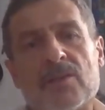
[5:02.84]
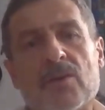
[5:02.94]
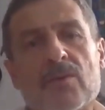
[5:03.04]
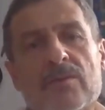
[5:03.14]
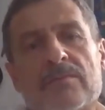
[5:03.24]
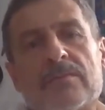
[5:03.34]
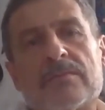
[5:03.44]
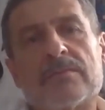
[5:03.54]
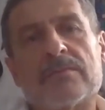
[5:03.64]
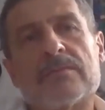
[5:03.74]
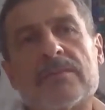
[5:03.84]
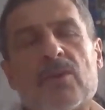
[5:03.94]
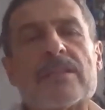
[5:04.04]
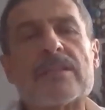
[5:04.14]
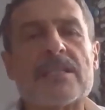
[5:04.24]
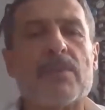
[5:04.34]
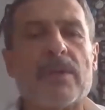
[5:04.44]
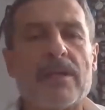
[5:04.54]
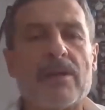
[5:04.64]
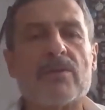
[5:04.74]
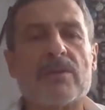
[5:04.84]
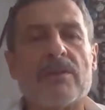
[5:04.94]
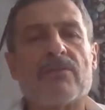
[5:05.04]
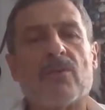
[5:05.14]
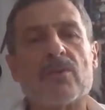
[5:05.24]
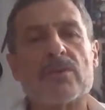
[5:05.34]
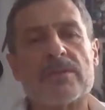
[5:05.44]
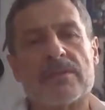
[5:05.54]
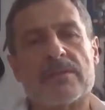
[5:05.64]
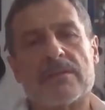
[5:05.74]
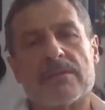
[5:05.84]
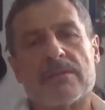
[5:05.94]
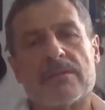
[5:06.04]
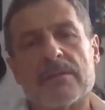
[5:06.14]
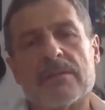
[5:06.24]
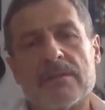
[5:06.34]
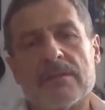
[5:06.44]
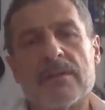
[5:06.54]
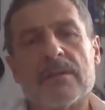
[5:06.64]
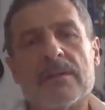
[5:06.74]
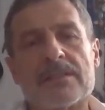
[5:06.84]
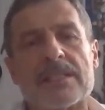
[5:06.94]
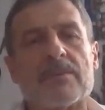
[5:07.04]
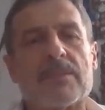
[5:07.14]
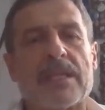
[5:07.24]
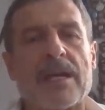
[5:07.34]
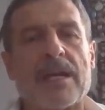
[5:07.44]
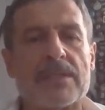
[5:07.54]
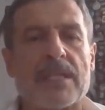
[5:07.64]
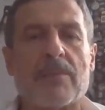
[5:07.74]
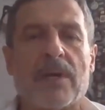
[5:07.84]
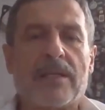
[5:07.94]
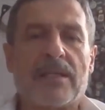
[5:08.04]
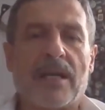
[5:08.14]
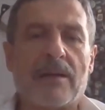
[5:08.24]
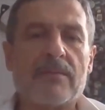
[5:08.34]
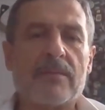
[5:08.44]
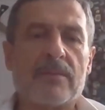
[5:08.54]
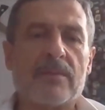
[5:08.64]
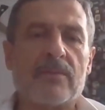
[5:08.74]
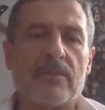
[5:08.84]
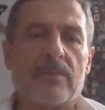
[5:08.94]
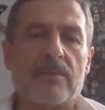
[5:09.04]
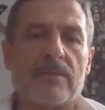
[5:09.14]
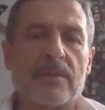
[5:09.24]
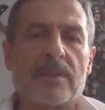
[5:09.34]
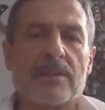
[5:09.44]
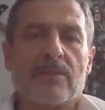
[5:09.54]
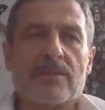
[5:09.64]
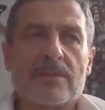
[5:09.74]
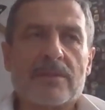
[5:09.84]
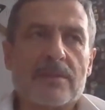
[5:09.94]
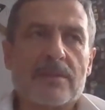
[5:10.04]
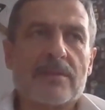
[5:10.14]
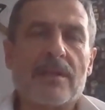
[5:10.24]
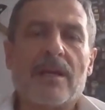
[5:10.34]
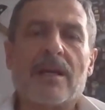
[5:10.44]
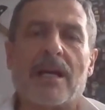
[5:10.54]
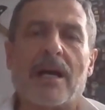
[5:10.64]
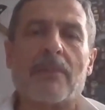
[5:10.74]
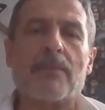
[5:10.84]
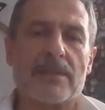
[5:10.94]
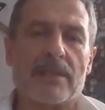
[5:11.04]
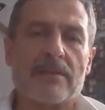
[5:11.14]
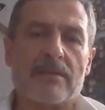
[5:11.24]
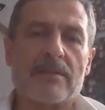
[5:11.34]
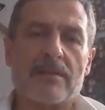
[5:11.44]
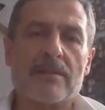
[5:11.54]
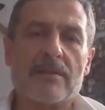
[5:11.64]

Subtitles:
So during this period, of course, sometimes time by time, it was happens that